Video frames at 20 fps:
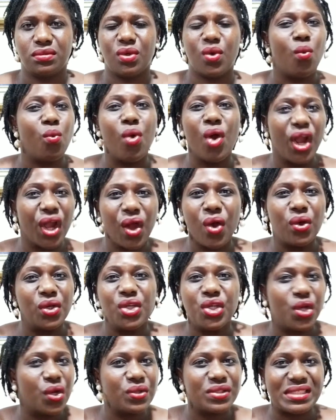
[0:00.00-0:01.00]
Work on
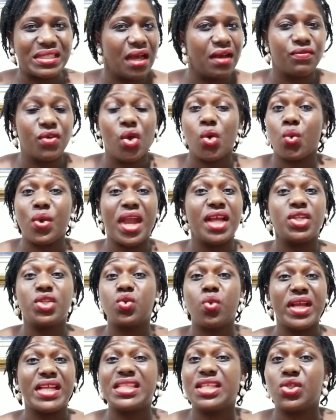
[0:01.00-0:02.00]
yourself. We are in
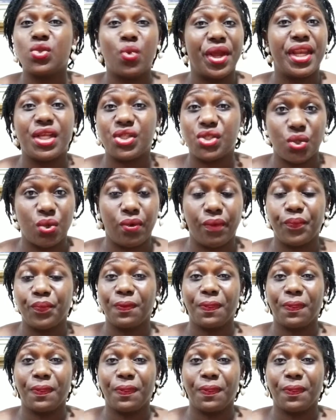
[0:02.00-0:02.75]
2022.